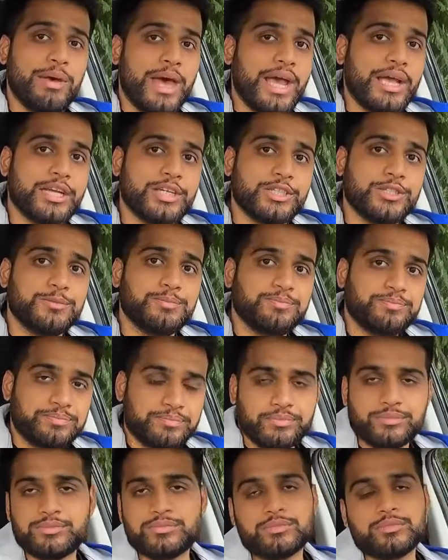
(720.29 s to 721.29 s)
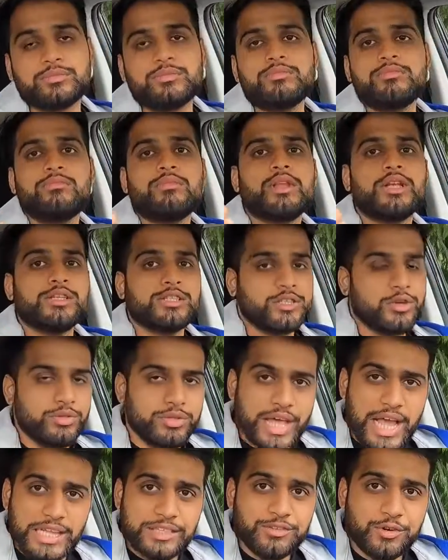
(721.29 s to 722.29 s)
package. So
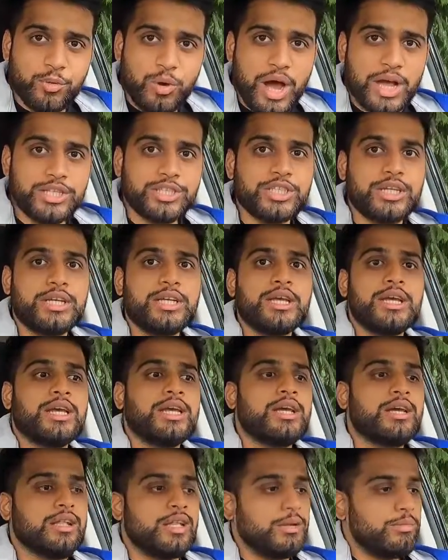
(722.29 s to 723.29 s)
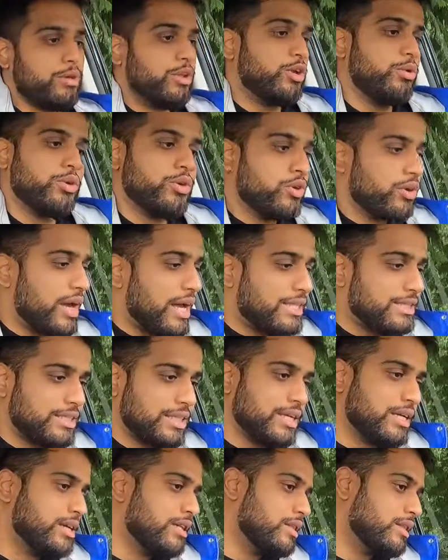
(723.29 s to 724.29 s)
thanks for watching. Let me know what you guys
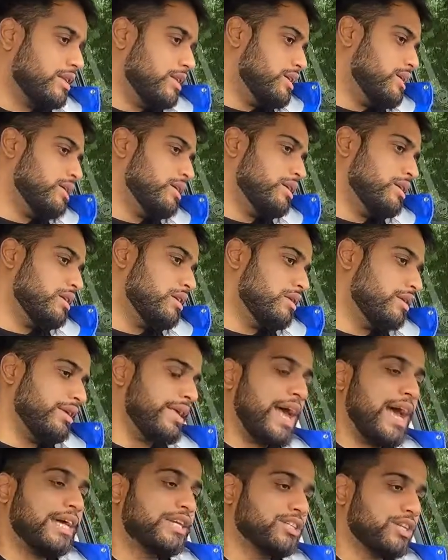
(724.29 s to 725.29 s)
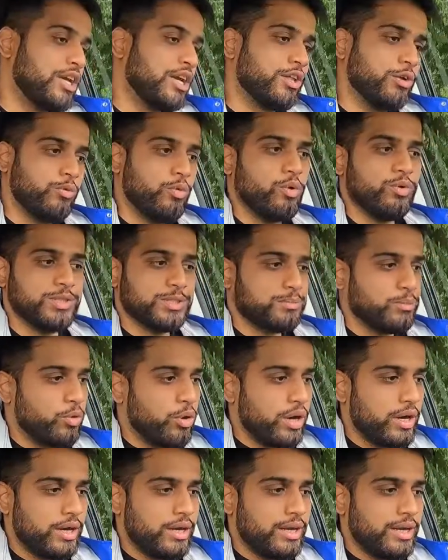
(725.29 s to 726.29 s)
think of the Qashqai, the Rogue
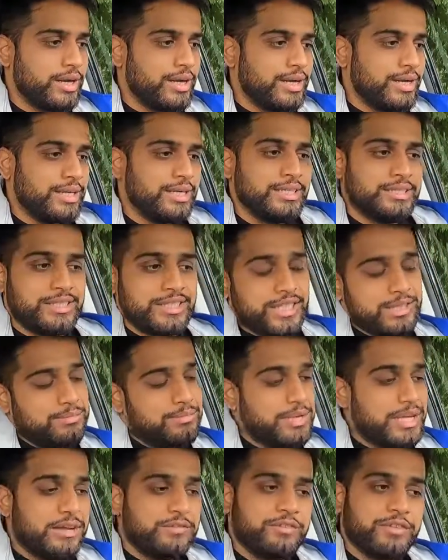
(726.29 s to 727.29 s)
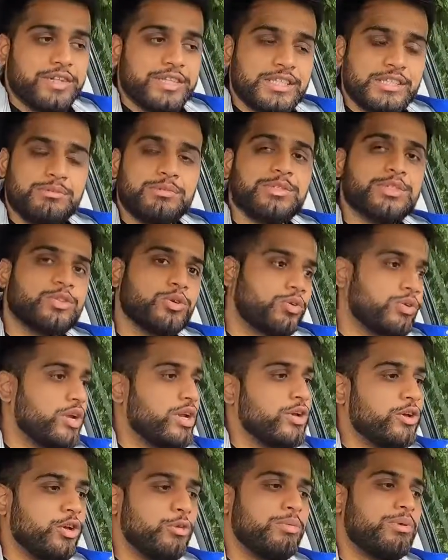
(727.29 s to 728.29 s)
Sport. Didn't mean for this to be so
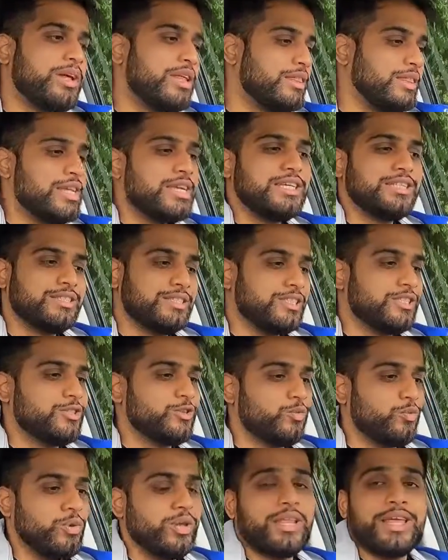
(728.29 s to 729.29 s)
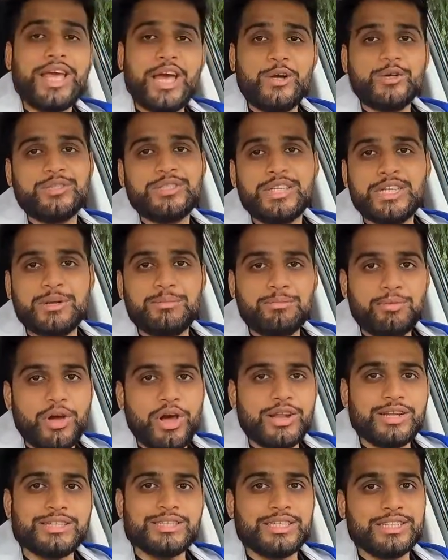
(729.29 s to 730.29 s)
critical, but I think it's just a really outdated
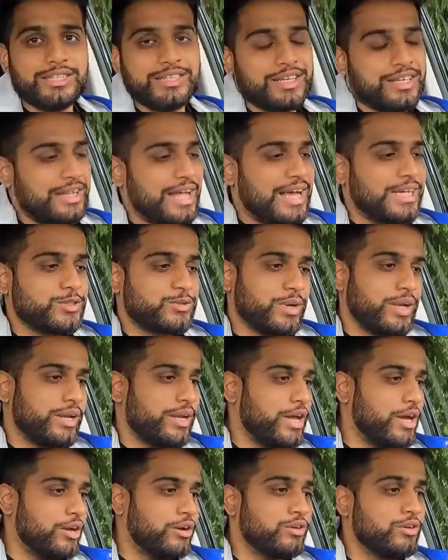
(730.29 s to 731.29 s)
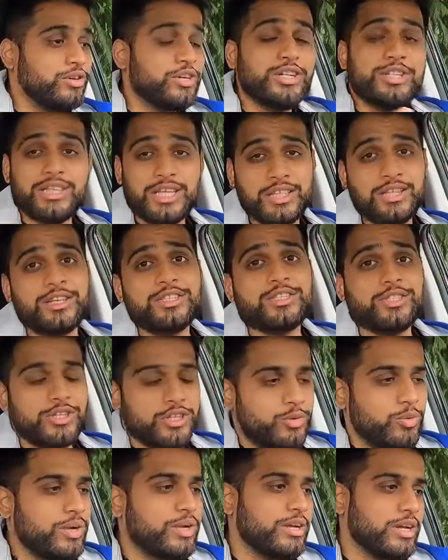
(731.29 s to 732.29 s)
product in the class right now. Good thing there's a
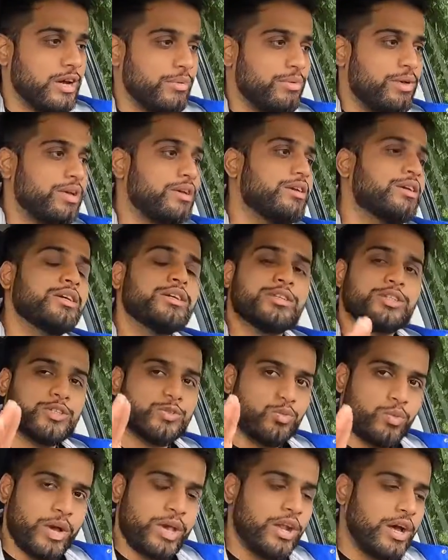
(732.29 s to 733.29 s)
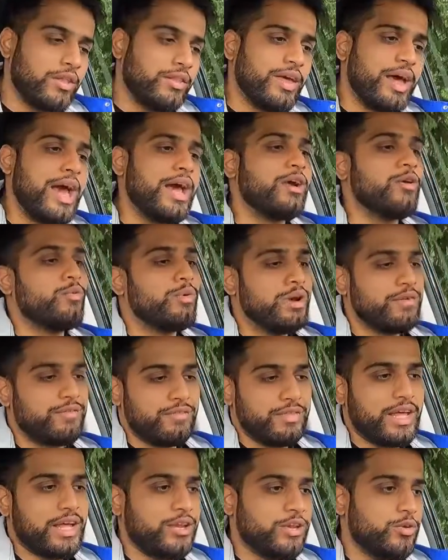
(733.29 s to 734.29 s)
new one coming. Just wait on that, wait
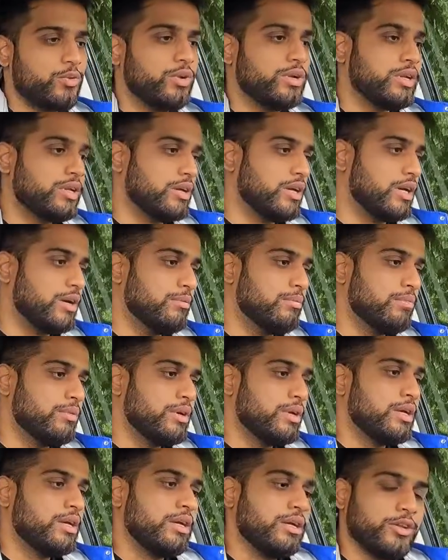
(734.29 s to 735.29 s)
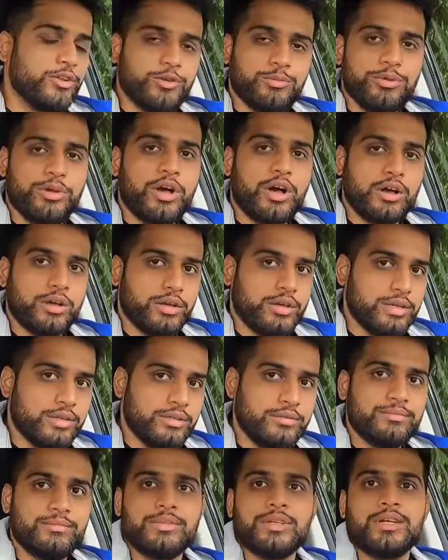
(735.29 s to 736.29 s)
for that new one to come, and you'll be all good.
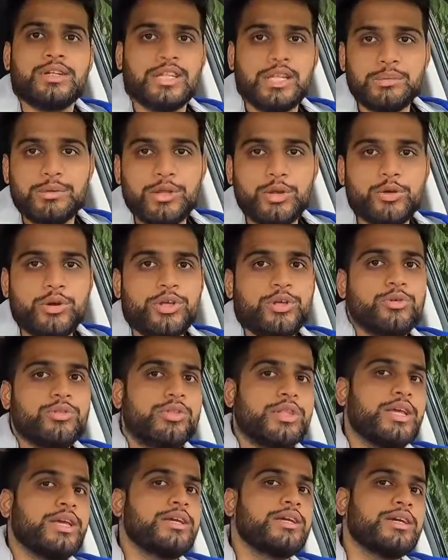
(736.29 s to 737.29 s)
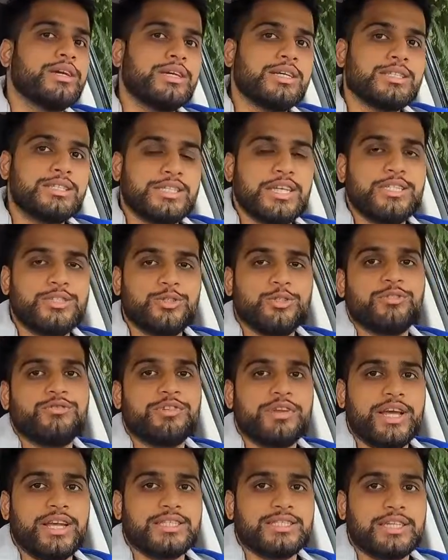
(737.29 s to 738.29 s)
Let me know what you think. Stay tuned
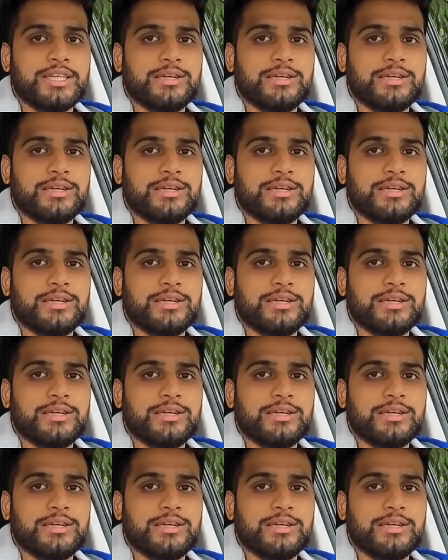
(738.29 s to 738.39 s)
for next